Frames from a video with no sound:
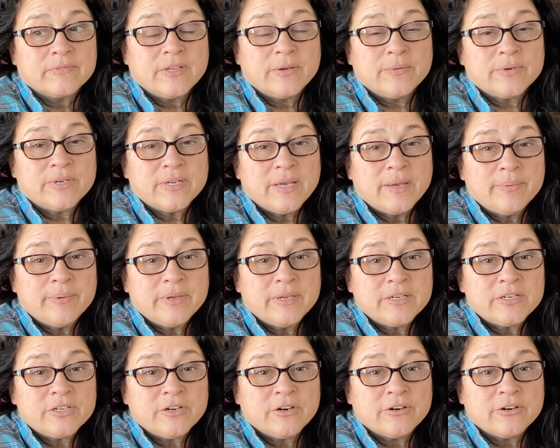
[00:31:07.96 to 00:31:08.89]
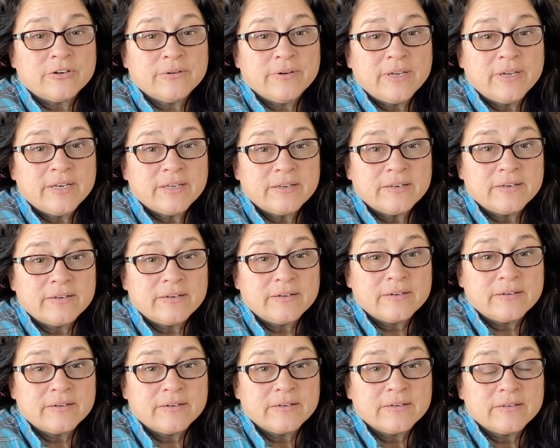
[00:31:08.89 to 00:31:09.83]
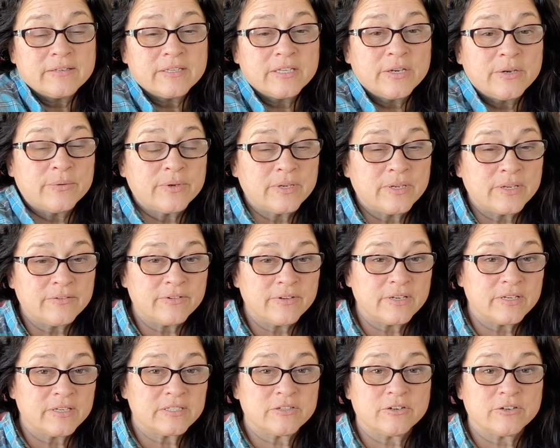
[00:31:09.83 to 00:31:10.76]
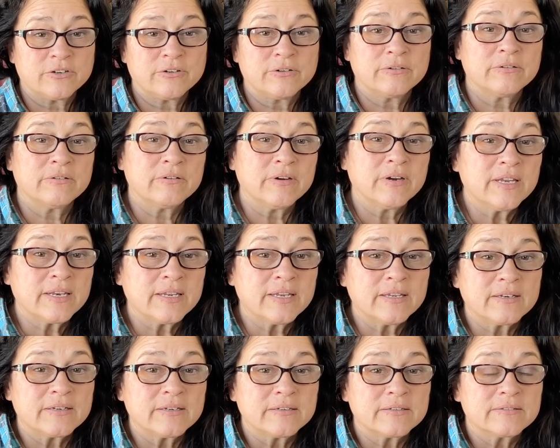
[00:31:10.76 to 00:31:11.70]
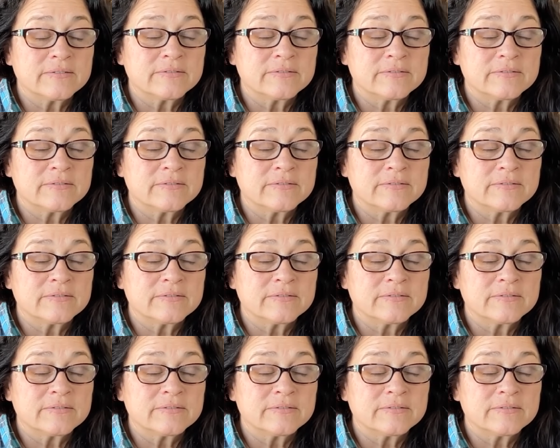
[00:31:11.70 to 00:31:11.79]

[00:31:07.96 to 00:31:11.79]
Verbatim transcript: They were tapping into our credit. They were giving us our credit.